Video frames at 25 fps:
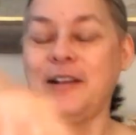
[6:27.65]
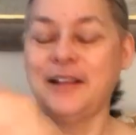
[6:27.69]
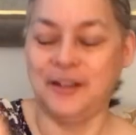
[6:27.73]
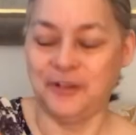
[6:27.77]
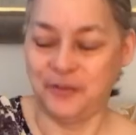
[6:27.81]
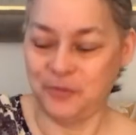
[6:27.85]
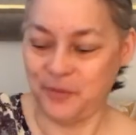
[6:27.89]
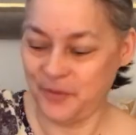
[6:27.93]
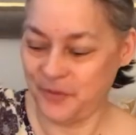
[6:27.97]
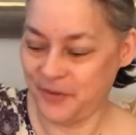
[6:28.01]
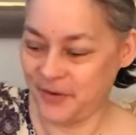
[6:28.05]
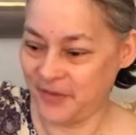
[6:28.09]

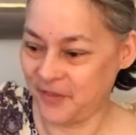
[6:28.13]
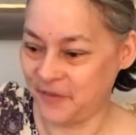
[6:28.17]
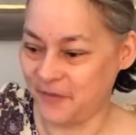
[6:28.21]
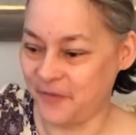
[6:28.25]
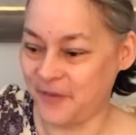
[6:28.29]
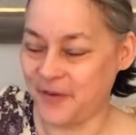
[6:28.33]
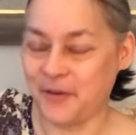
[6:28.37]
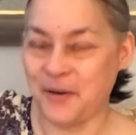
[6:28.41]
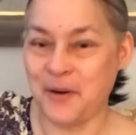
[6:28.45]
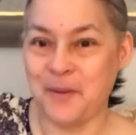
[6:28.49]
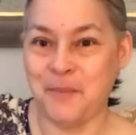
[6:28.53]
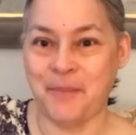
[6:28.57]
because we were at the
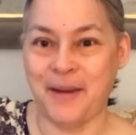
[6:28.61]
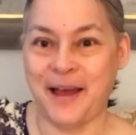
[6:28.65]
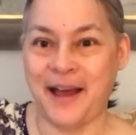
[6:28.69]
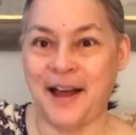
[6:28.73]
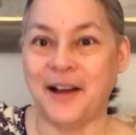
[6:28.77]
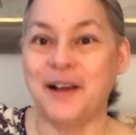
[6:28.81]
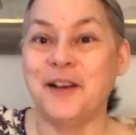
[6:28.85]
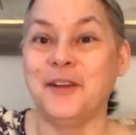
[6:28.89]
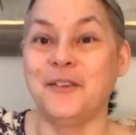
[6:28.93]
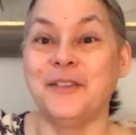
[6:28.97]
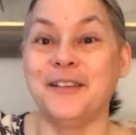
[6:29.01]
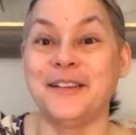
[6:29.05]
very
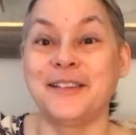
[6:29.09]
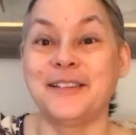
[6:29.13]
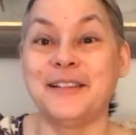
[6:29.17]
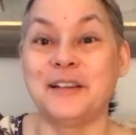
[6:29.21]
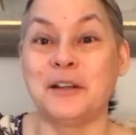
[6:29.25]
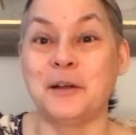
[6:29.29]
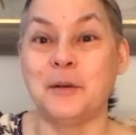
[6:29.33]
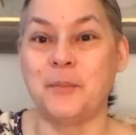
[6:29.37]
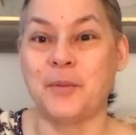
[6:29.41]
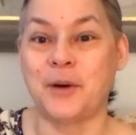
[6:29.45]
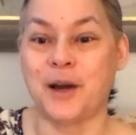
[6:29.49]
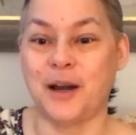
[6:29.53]
back of this
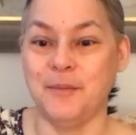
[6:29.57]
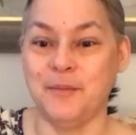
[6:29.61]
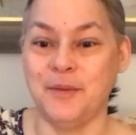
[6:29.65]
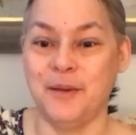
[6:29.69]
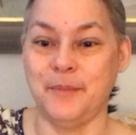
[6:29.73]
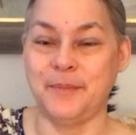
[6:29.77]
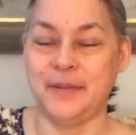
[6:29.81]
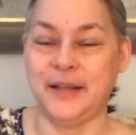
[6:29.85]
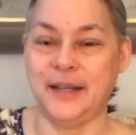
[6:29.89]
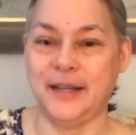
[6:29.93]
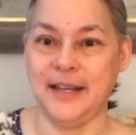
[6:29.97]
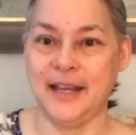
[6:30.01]
little
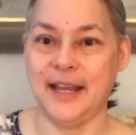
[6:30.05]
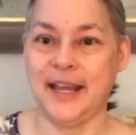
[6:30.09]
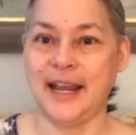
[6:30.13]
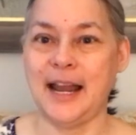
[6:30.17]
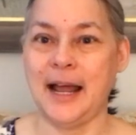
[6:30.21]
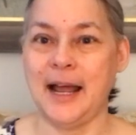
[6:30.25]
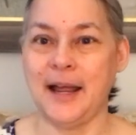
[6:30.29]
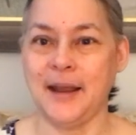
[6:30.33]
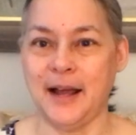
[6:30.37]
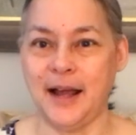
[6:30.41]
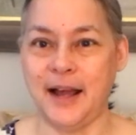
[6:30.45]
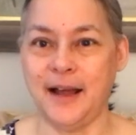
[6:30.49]
apartment building, and
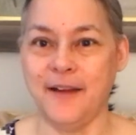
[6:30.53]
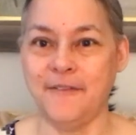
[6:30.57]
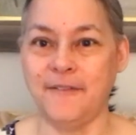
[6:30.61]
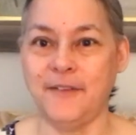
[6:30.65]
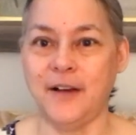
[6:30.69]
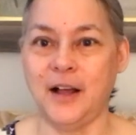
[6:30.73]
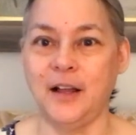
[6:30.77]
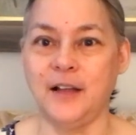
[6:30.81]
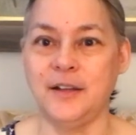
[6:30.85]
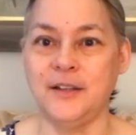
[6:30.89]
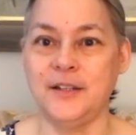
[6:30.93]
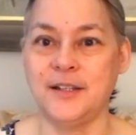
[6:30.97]
I
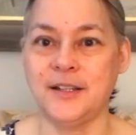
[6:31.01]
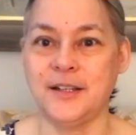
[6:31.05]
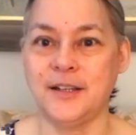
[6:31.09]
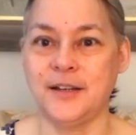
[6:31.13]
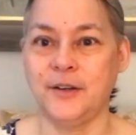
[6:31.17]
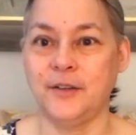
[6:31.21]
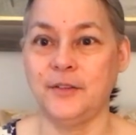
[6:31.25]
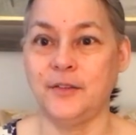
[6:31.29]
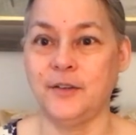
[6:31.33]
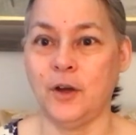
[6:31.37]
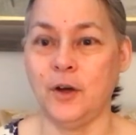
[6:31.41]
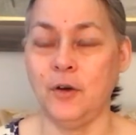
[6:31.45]
fall, and she
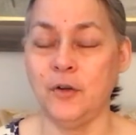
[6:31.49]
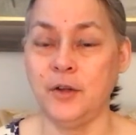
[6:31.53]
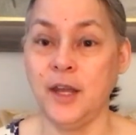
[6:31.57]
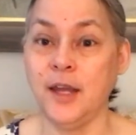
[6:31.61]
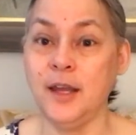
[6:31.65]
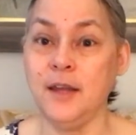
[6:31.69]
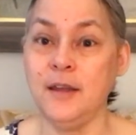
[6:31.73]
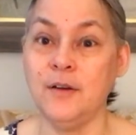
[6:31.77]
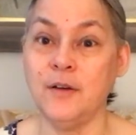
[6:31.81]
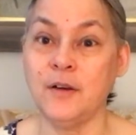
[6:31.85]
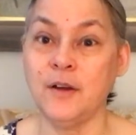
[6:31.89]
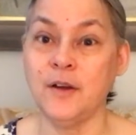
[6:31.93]
goes,
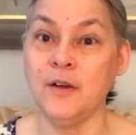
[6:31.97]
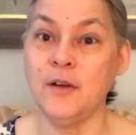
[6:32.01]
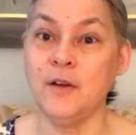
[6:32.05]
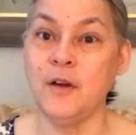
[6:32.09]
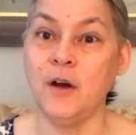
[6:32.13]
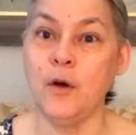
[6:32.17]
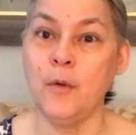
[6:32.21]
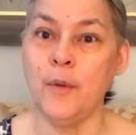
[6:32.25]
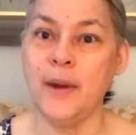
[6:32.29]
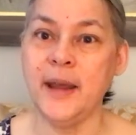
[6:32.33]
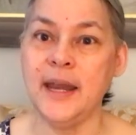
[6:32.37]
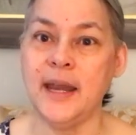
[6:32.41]
okay, you can
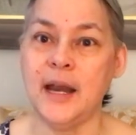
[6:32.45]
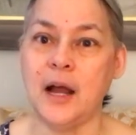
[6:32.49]
go away.